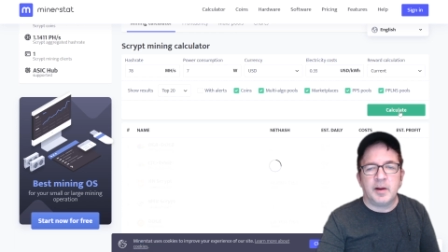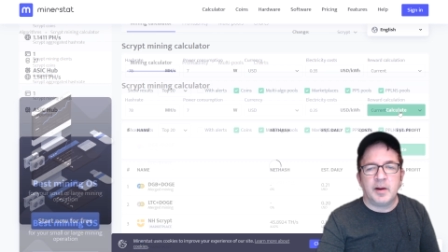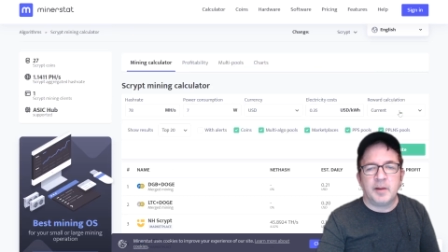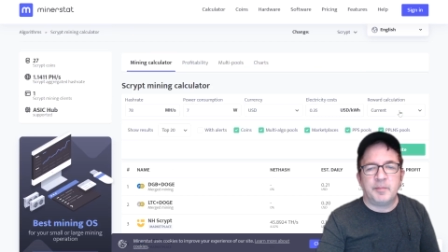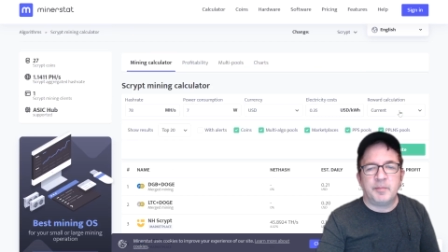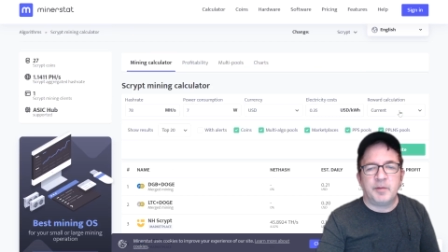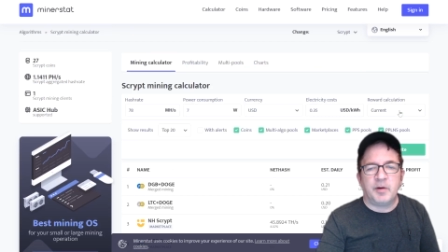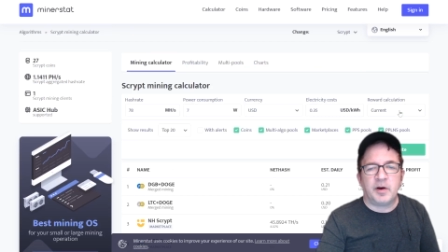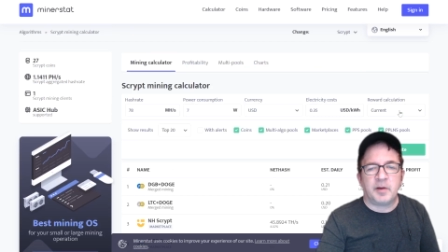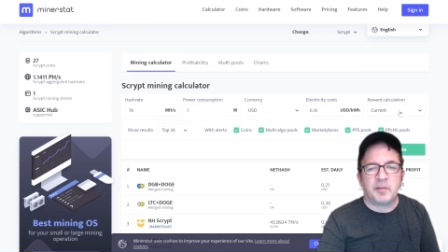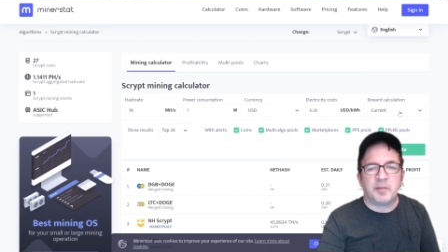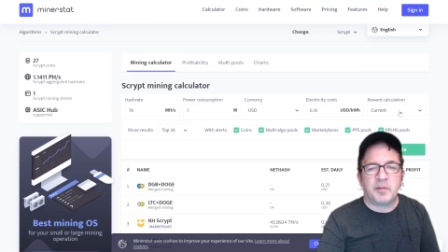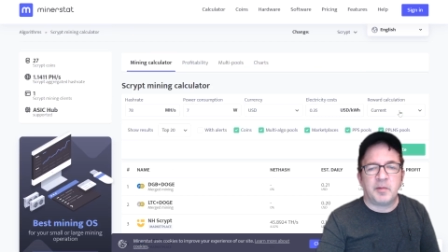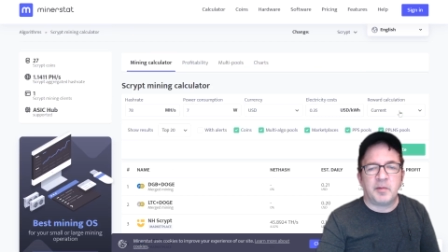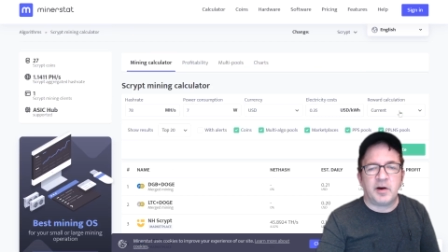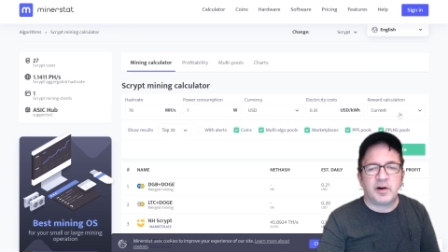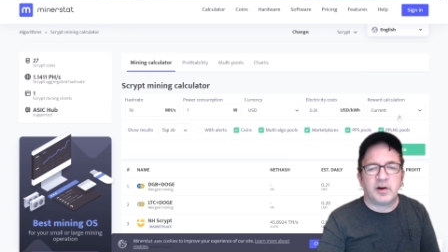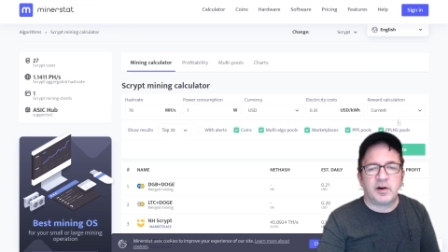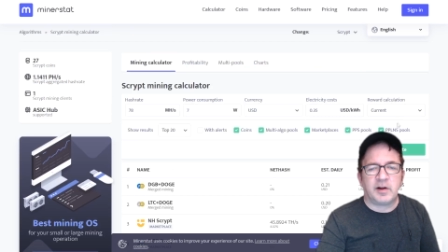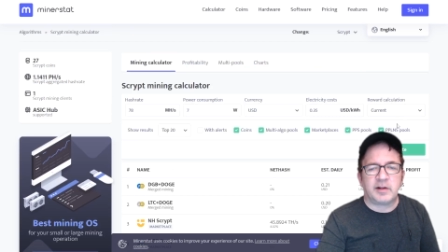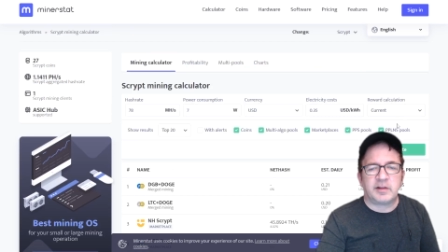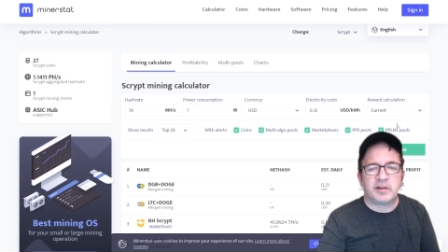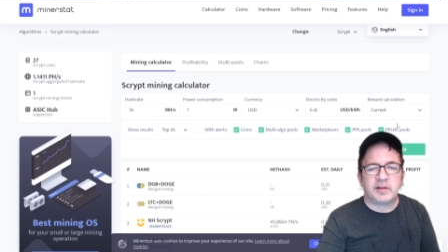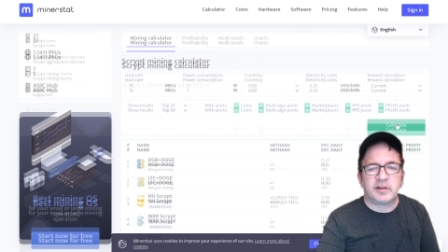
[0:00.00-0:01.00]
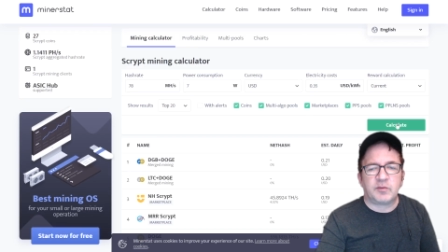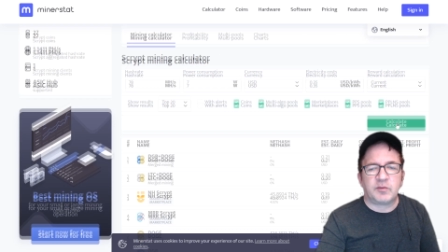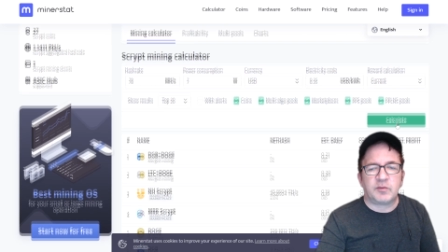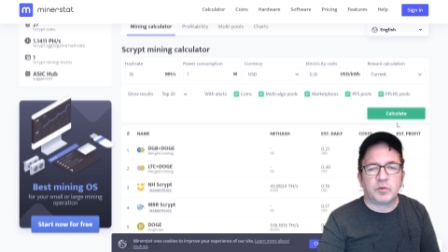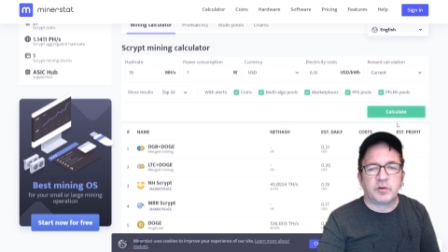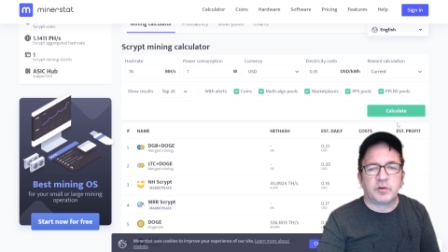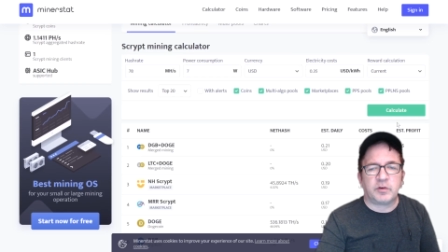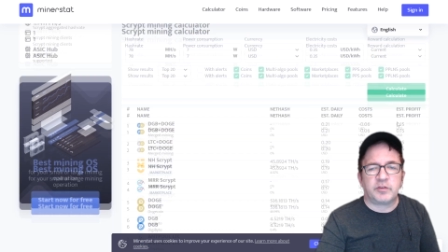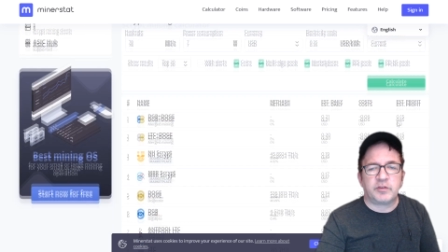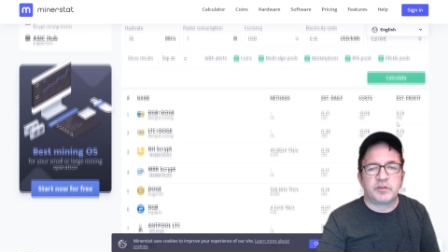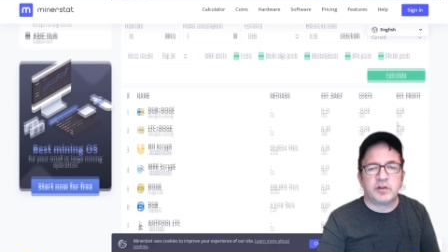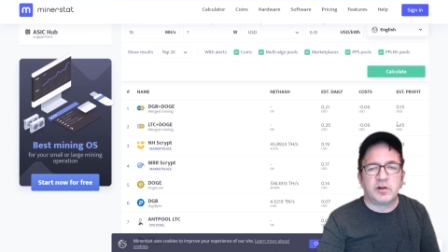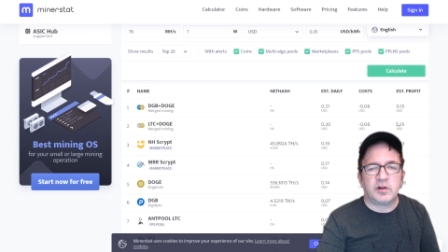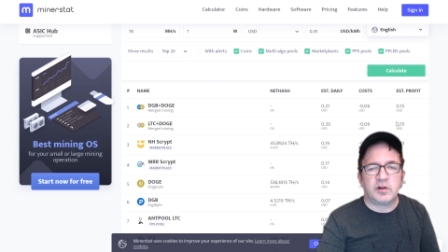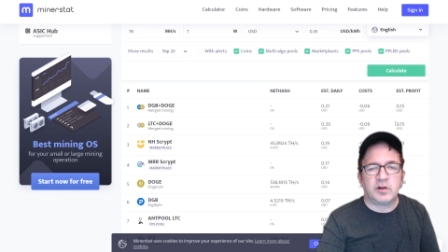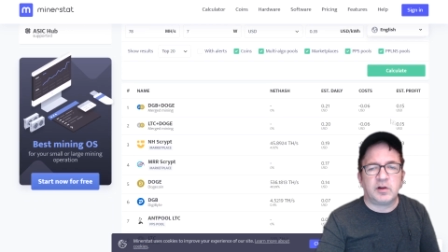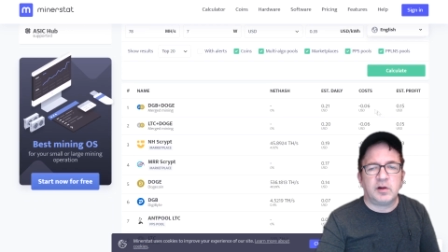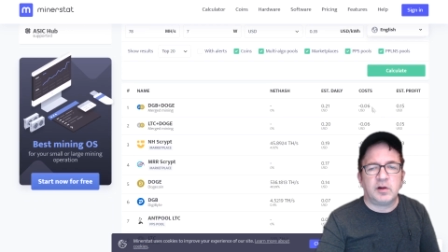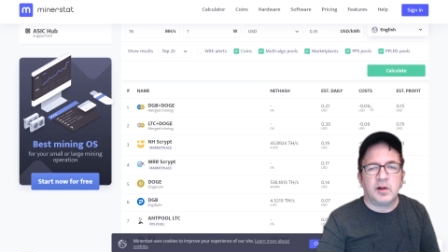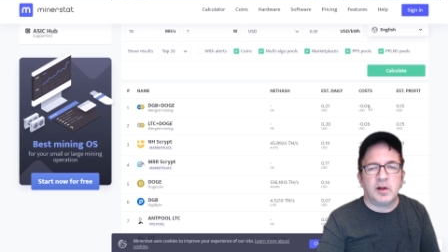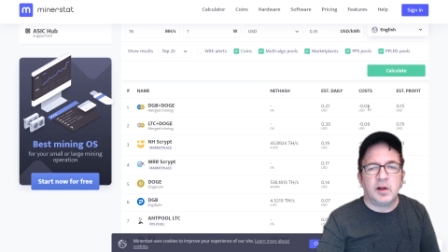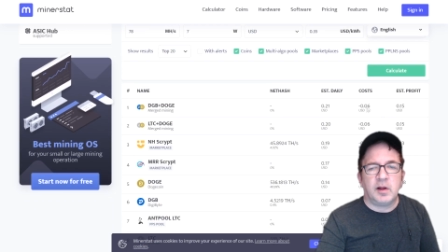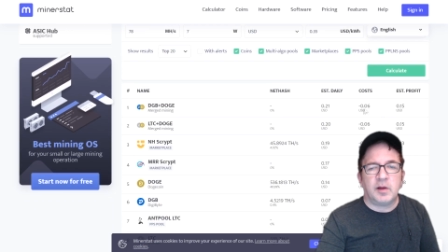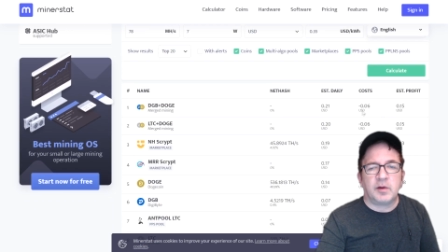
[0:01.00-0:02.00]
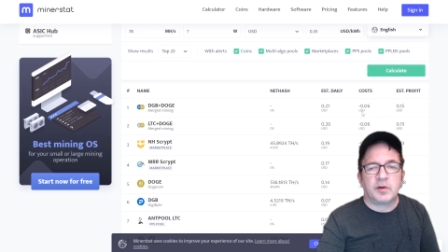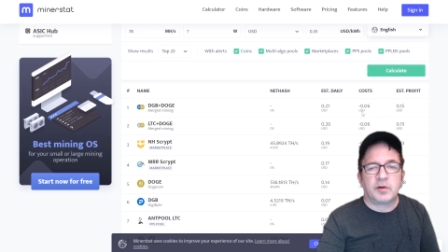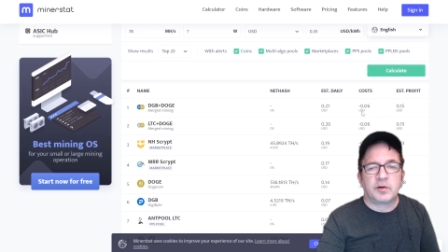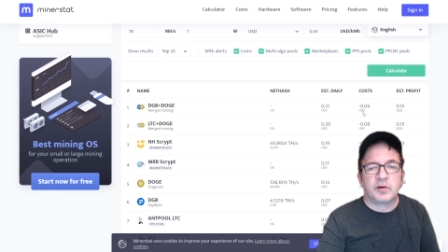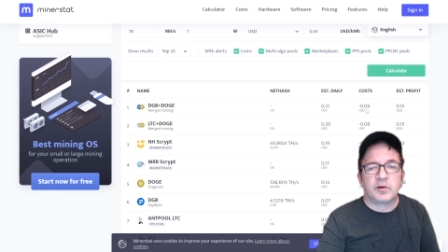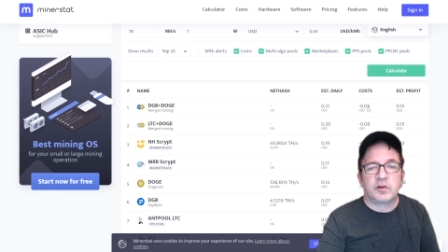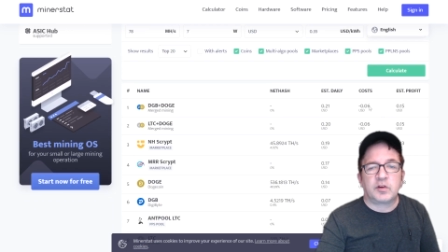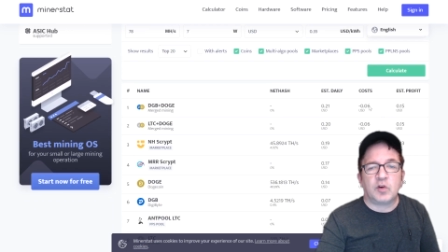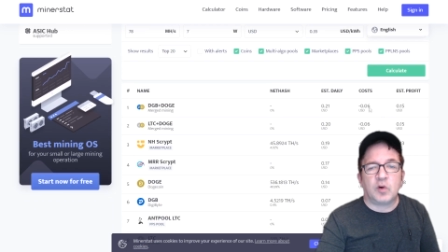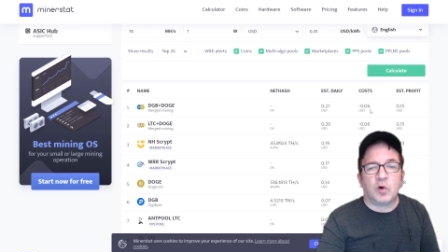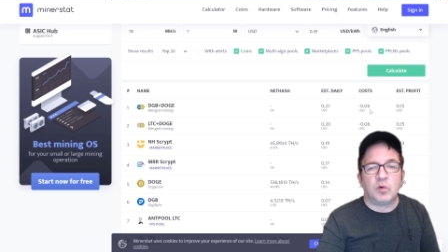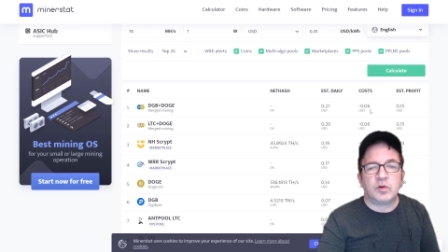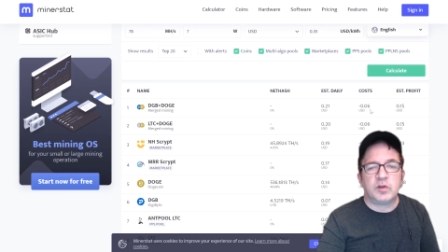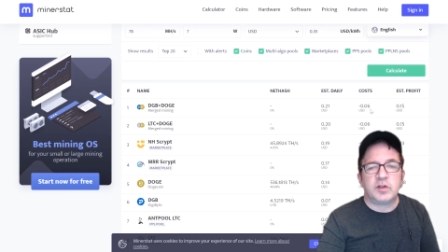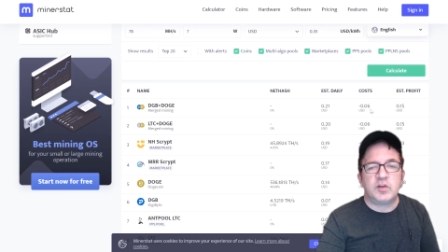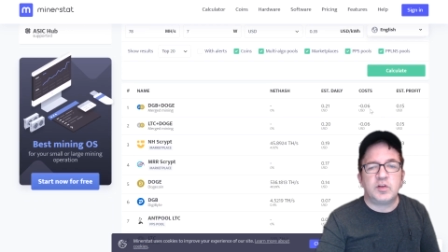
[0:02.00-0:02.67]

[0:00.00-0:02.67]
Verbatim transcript: But a miner like this will still only